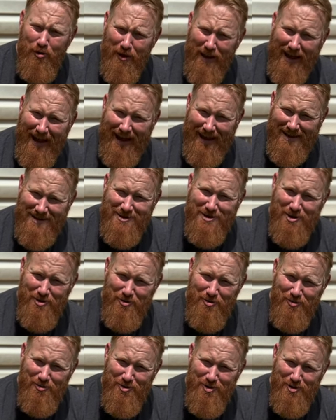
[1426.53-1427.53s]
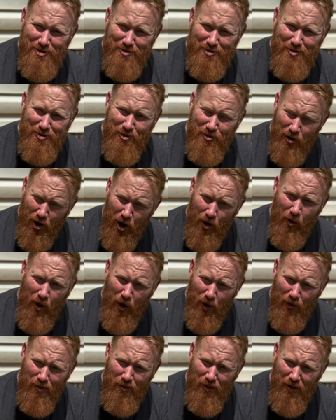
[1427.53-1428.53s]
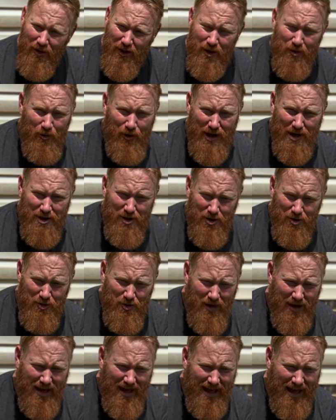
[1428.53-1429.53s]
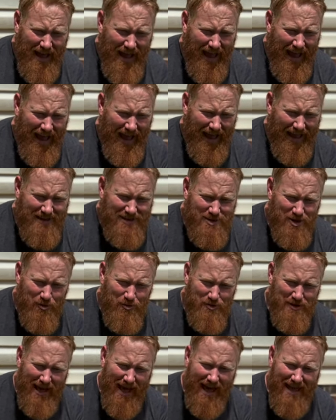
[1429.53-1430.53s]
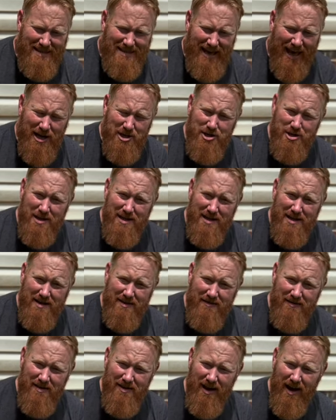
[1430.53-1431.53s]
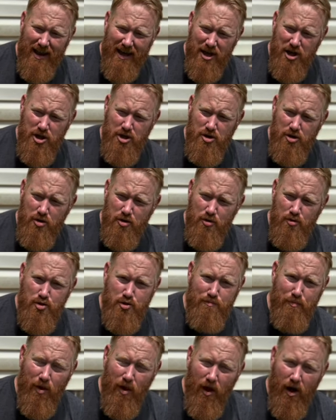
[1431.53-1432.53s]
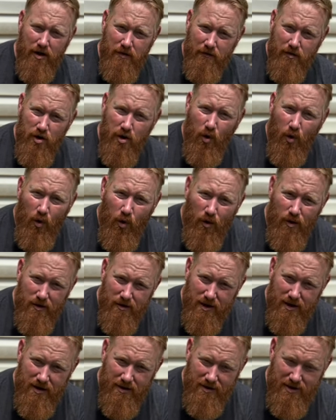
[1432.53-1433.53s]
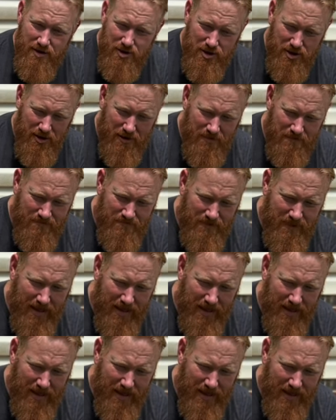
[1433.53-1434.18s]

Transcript: land to, to grow on than we do. And so dad's actually got a huge plot of corn this year.